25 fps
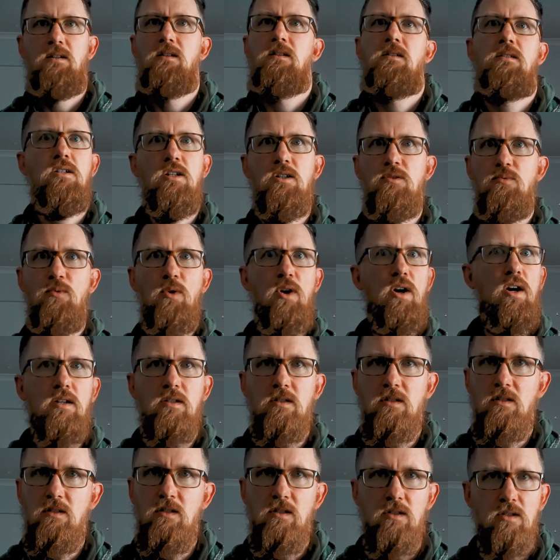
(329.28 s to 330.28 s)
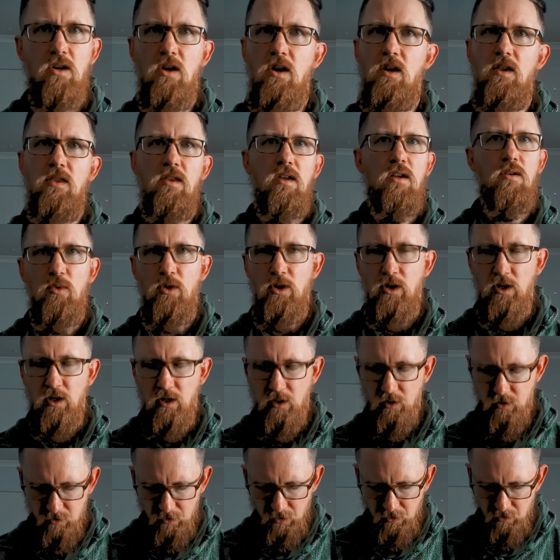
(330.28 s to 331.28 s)
just works, design that
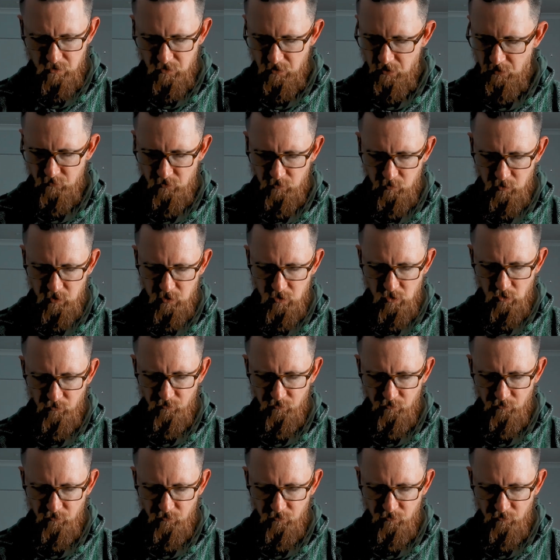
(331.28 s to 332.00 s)
works. Doesn't have to be too